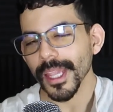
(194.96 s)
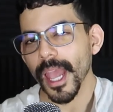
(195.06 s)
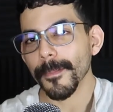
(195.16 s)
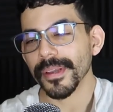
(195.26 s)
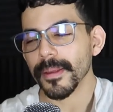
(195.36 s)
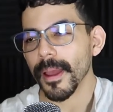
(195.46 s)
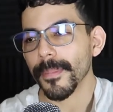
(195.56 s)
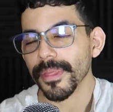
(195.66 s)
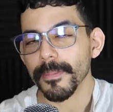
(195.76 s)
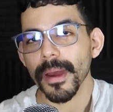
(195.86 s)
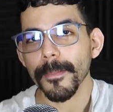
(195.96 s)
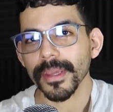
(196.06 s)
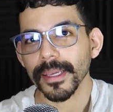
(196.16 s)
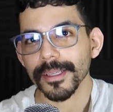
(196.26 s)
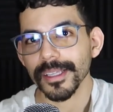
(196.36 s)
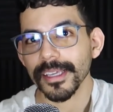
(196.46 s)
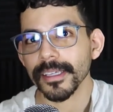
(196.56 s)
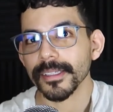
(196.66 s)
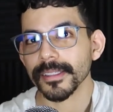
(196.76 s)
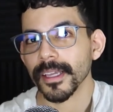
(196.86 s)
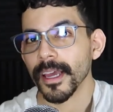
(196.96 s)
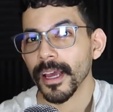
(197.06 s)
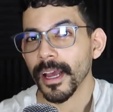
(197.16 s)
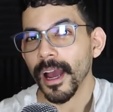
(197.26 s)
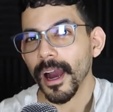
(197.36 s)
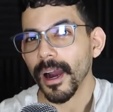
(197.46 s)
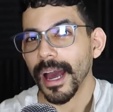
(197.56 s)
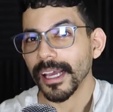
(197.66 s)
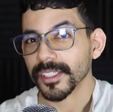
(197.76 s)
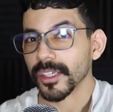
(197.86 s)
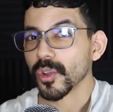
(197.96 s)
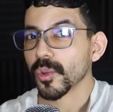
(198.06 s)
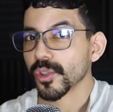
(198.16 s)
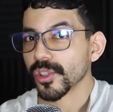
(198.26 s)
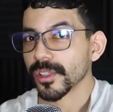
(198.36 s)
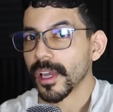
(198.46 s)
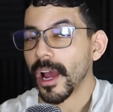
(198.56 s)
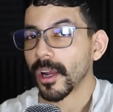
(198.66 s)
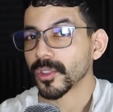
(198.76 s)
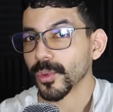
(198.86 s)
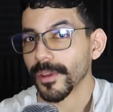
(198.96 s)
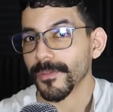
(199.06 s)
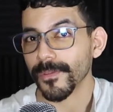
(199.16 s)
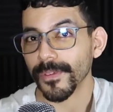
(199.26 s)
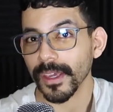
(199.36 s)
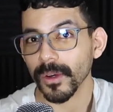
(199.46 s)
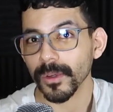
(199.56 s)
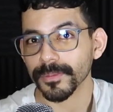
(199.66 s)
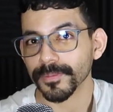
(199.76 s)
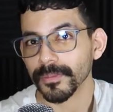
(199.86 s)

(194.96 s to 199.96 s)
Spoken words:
Empathy mapping is asking users, how do they feel,